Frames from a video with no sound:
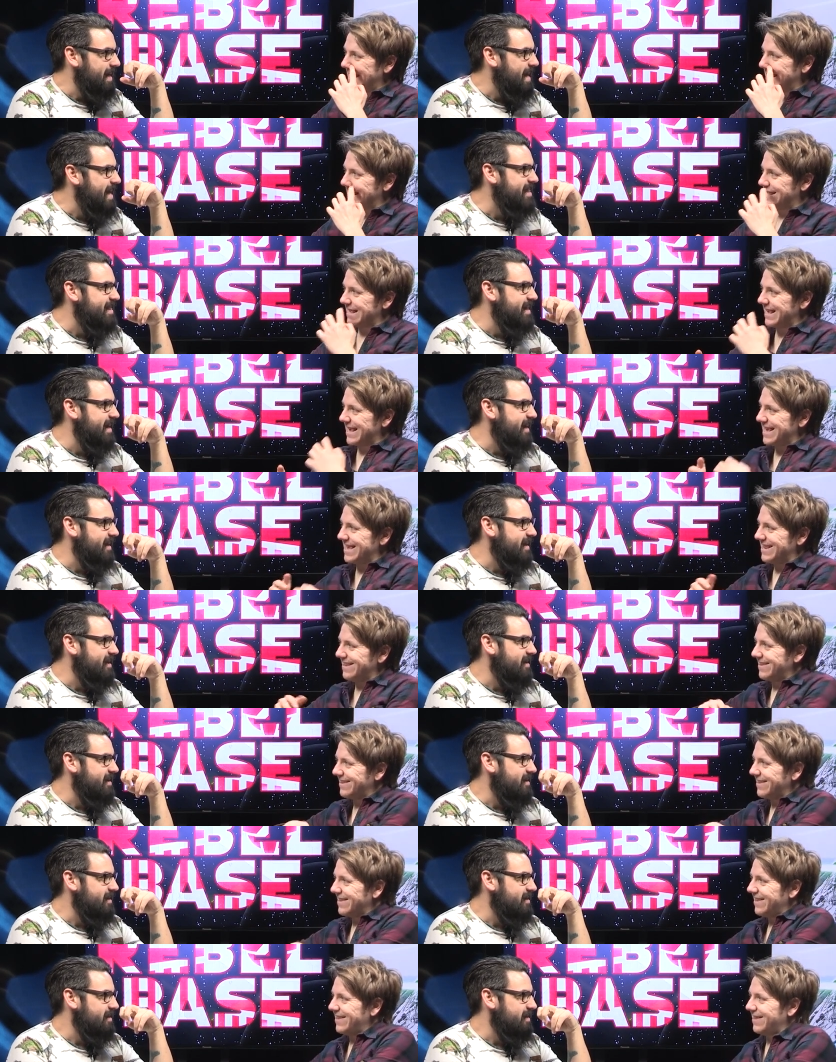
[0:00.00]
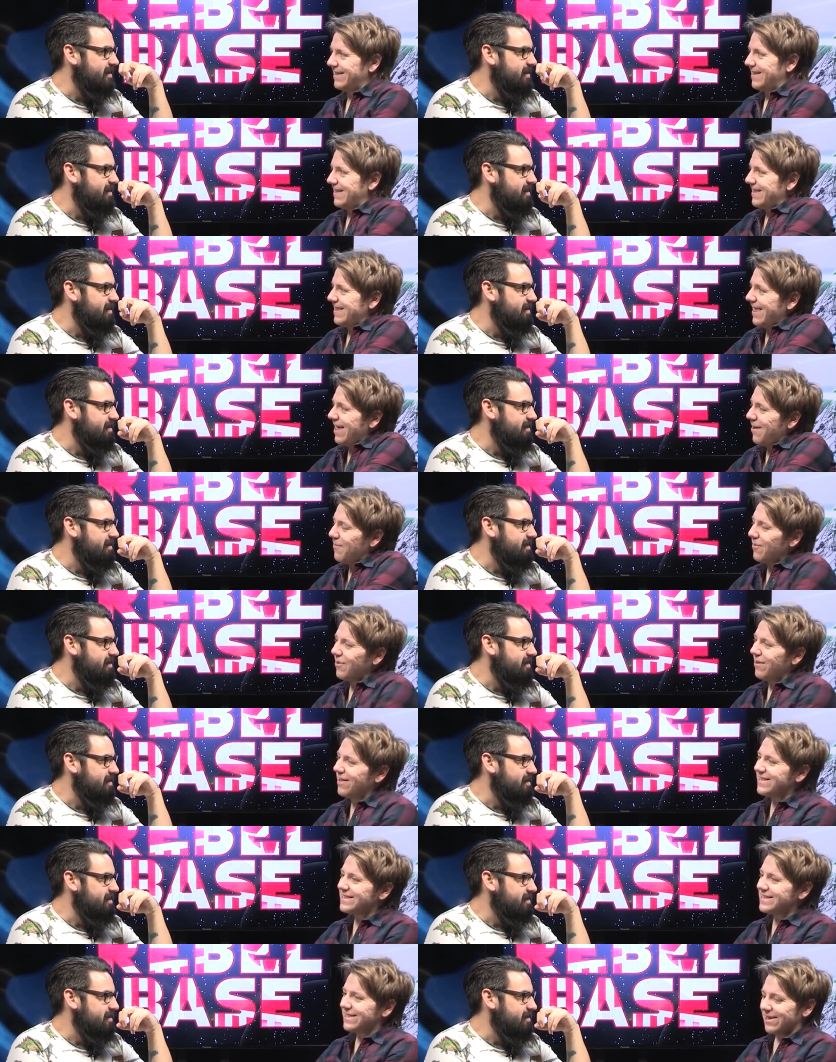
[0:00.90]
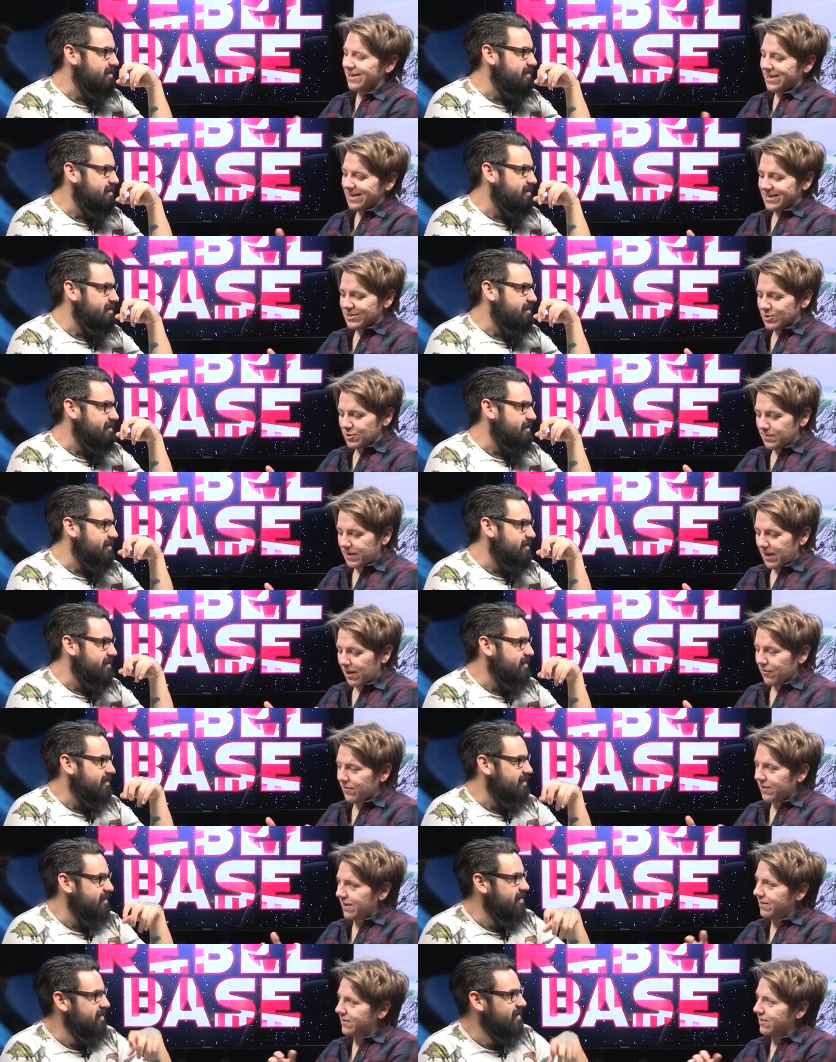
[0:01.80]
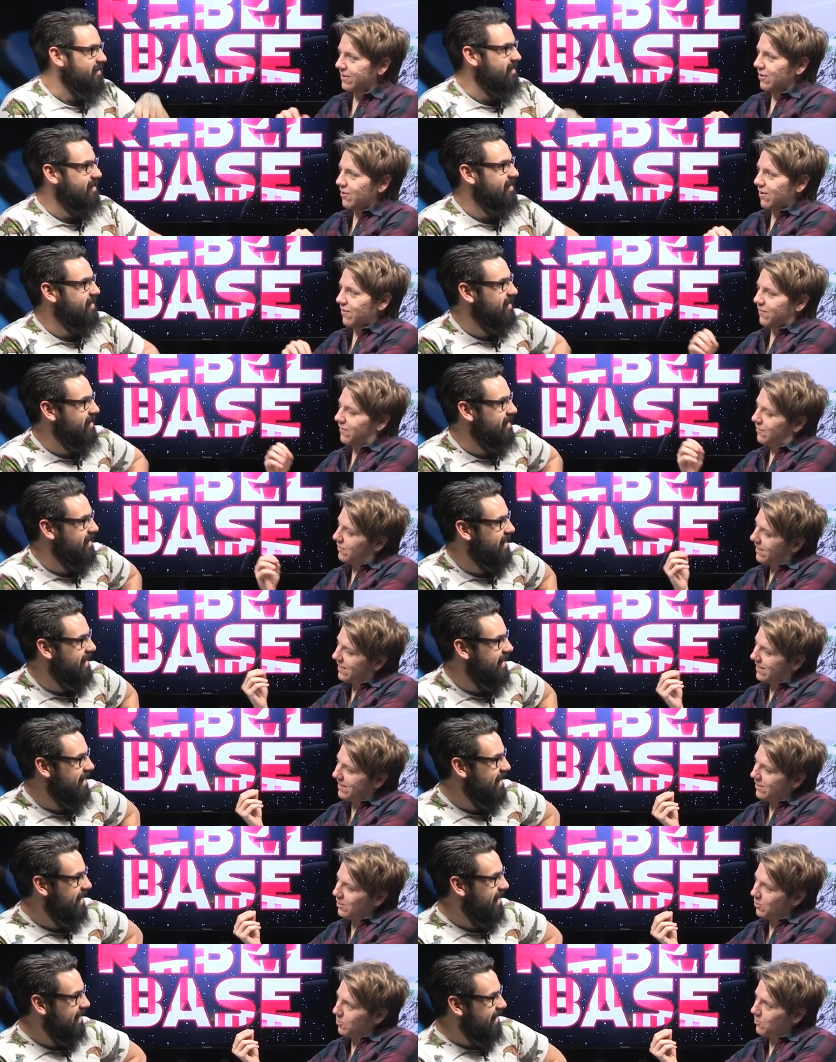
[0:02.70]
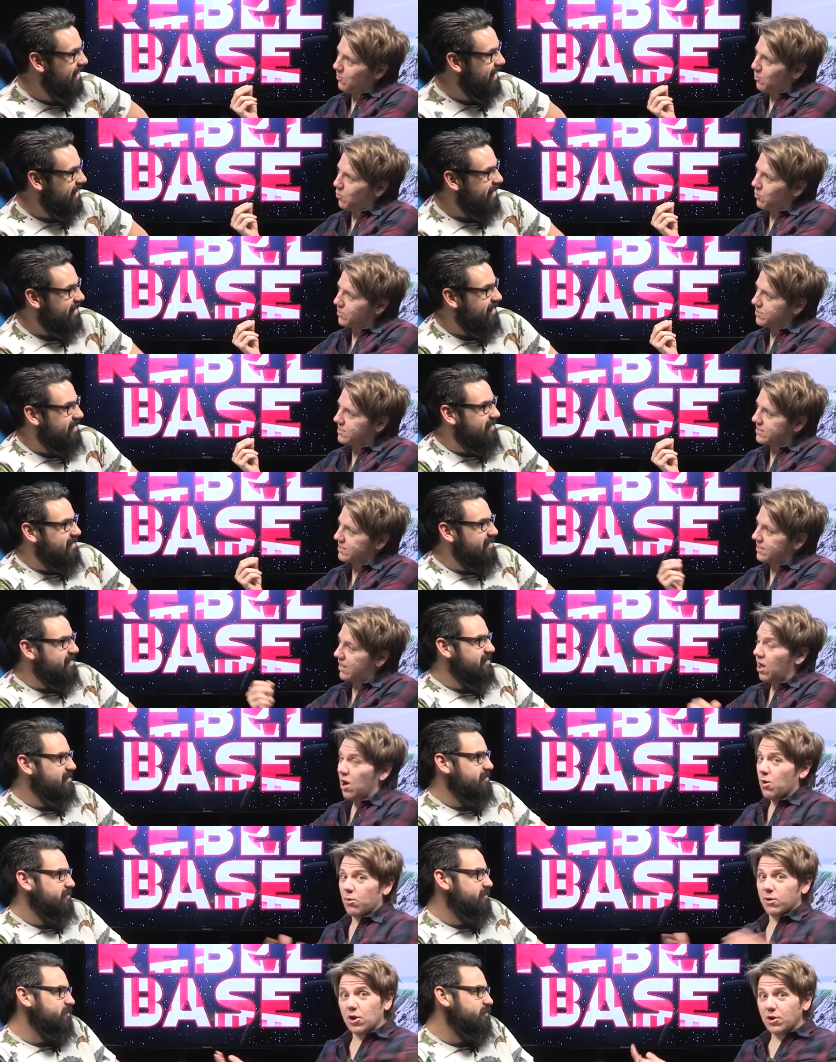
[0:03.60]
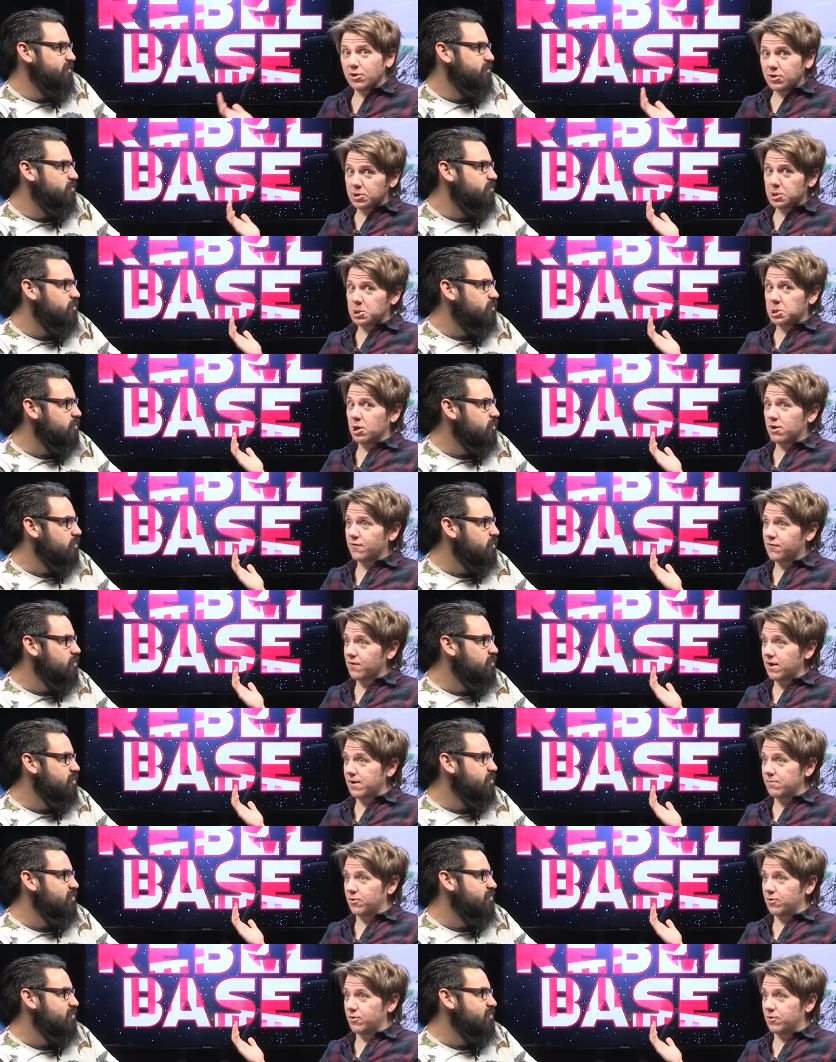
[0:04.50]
Speaker 1: I is like in. Yeah, but it's like it's going to be out at the end of the year. I feel like a little more to. We've got to do the show for